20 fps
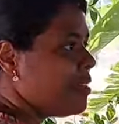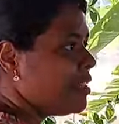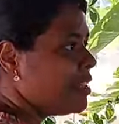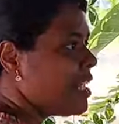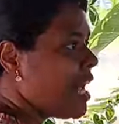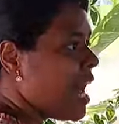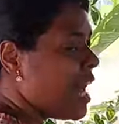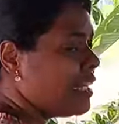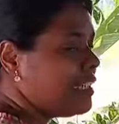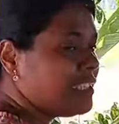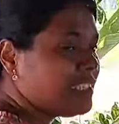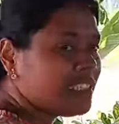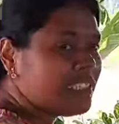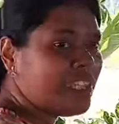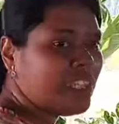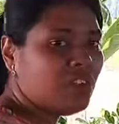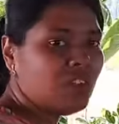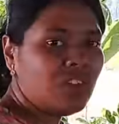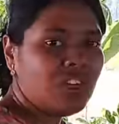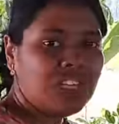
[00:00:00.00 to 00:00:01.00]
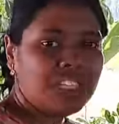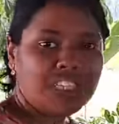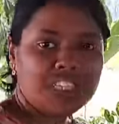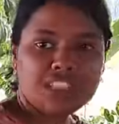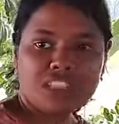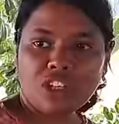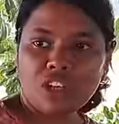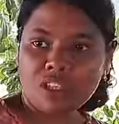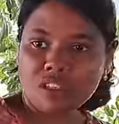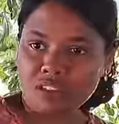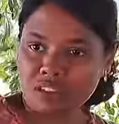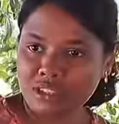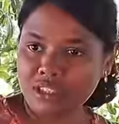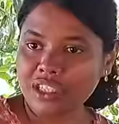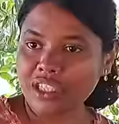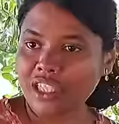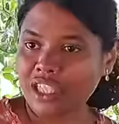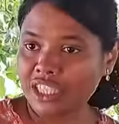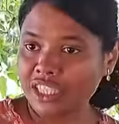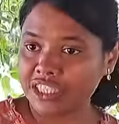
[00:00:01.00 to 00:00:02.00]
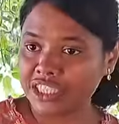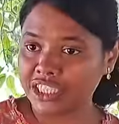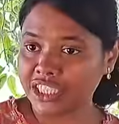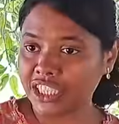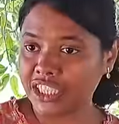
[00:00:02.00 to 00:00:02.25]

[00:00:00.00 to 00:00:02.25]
the unseen world is also real.